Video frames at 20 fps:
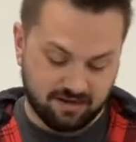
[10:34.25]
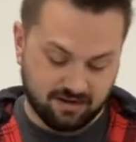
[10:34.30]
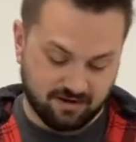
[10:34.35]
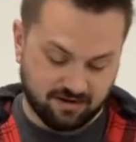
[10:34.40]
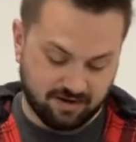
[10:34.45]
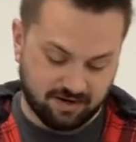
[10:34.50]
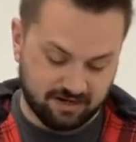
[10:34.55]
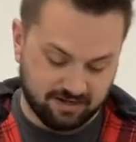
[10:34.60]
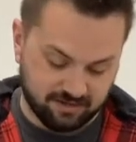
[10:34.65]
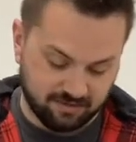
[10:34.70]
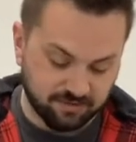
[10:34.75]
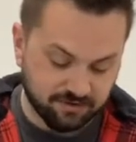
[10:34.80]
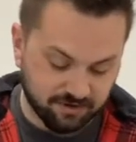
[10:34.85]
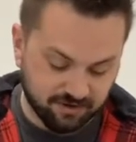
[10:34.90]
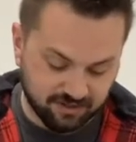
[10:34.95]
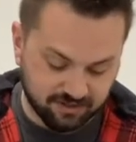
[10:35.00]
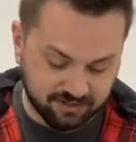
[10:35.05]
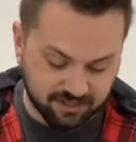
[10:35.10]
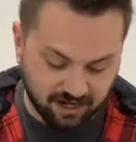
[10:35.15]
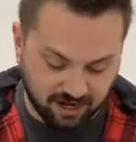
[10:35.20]
Alright, we're
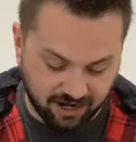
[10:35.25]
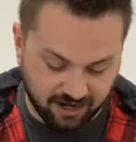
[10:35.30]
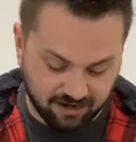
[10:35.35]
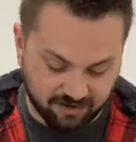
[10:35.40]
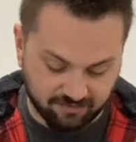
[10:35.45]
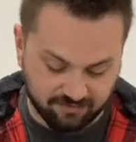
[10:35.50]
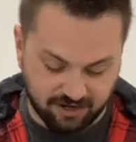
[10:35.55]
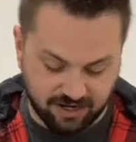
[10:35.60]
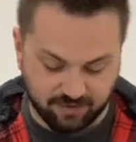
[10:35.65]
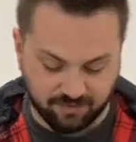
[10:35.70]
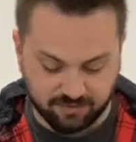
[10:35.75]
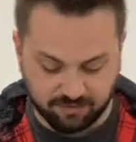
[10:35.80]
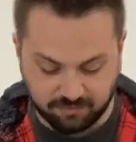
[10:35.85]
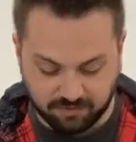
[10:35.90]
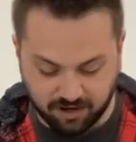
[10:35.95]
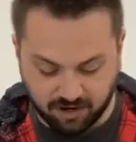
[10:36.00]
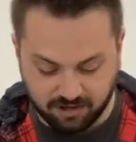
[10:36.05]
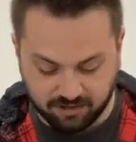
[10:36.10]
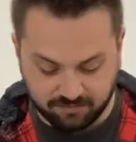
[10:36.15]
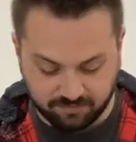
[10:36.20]
going to tie it around the
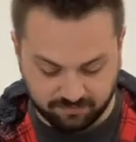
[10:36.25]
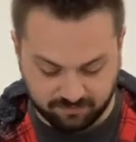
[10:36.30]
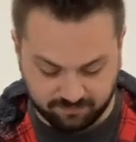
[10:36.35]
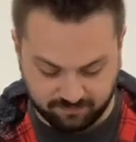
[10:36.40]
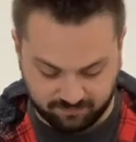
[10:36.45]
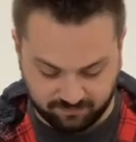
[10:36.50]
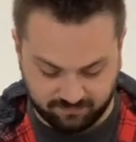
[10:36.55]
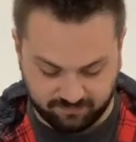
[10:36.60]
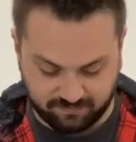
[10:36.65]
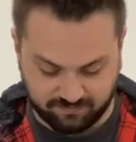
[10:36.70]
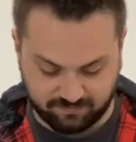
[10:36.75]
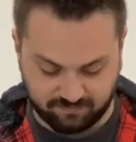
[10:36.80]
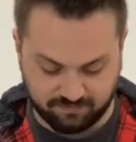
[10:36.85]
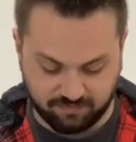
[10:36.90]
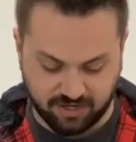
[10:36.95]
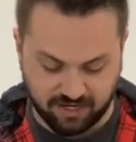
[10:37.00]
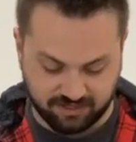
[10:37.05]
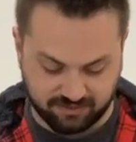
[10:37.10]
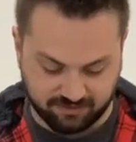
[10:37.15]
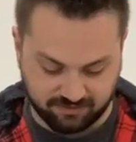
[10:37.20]
bottom
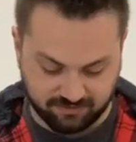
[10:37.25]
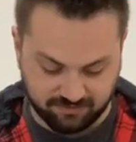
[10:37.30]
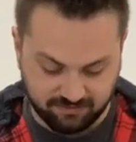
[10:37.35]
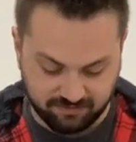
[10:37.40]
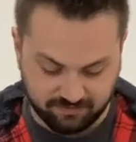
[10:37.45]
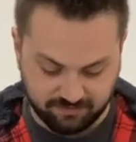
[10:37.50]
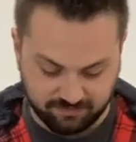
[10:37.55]
pencil.